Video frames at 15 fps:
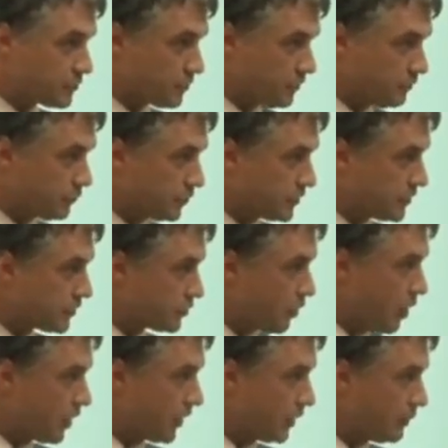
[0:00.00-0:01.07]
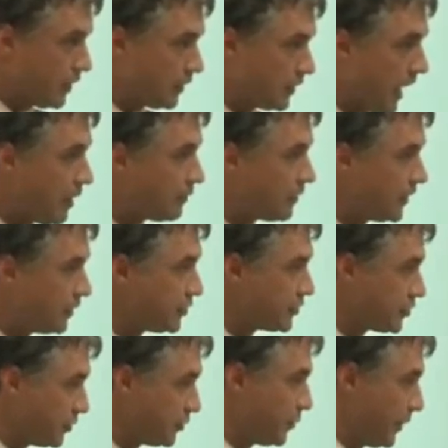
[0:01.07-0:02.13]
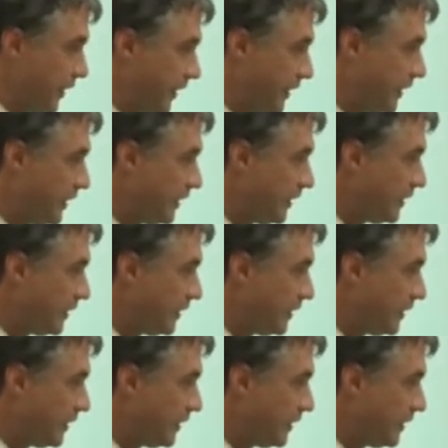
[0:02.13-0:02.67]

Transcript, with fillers: which is talking about how they should be.